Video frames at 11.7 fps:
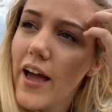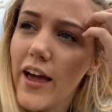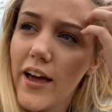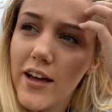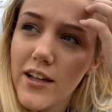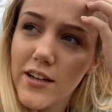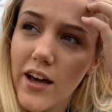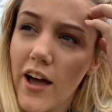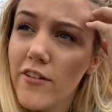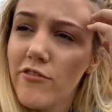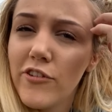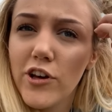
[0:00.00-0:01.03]
and
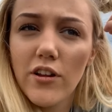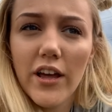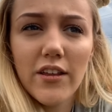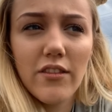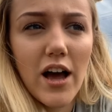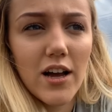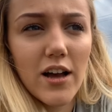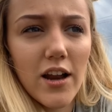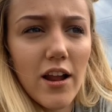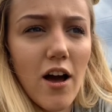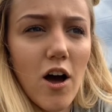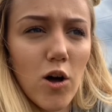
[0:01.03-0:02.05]
I feel like that
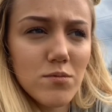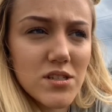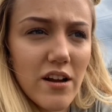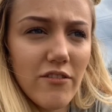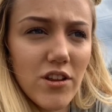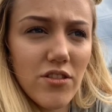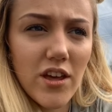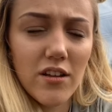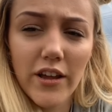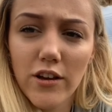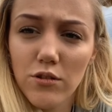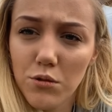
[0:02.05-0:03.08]
kind of helped everything
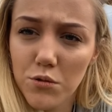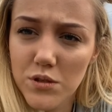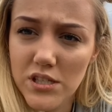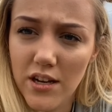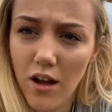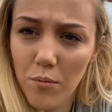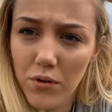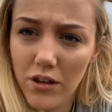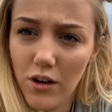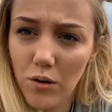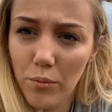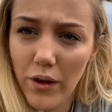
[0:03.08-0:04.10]
like loosen up a
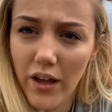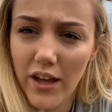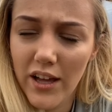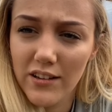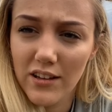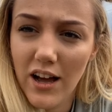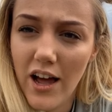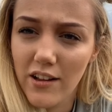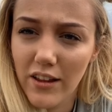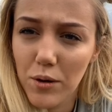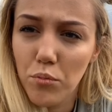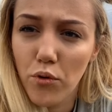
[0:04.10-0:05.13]
little bit and kind
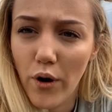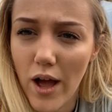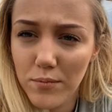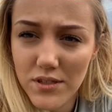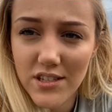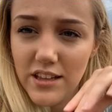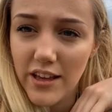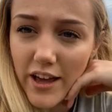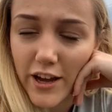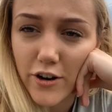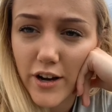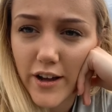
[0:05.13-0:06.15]
of like prepped the
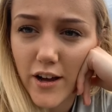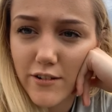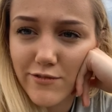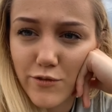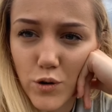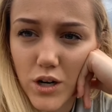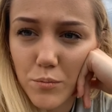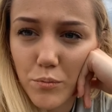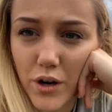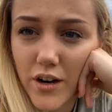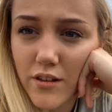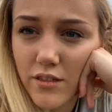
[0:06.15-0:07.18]
area for
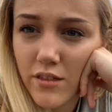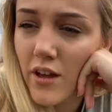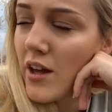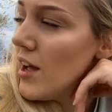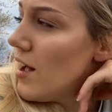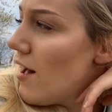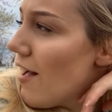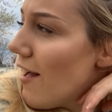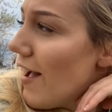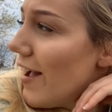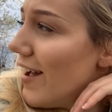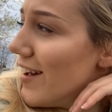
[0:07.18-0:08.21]
birth.
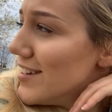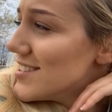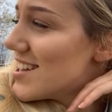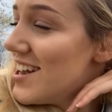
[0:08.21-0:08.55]
And